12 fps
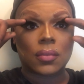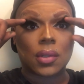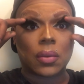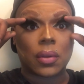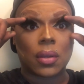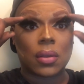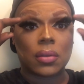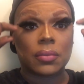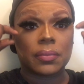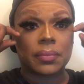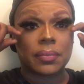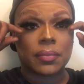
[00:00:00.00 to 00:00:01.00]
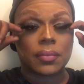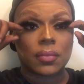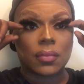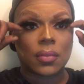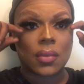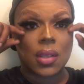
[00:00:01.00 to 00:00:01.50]
There we go.
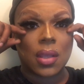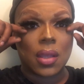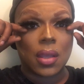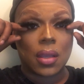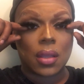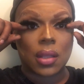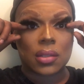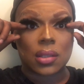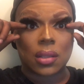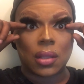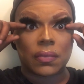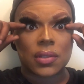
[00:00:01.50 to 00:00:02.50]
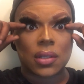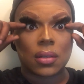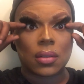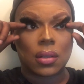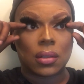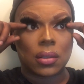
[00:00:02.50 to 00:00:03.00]
I like to lift
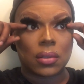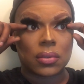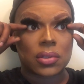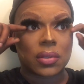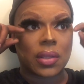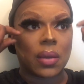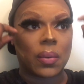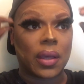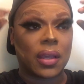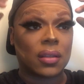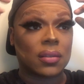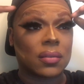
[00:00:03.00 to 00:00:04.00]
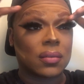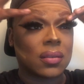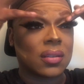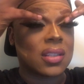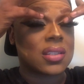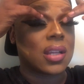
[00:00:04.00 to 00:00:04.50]
it a little so that way
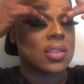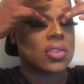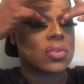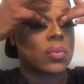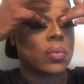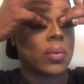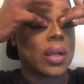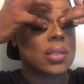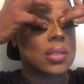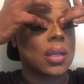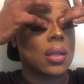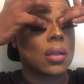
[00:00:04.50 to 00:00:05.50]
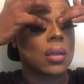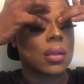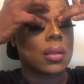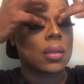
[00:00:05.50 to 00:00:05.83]
it's not just resting.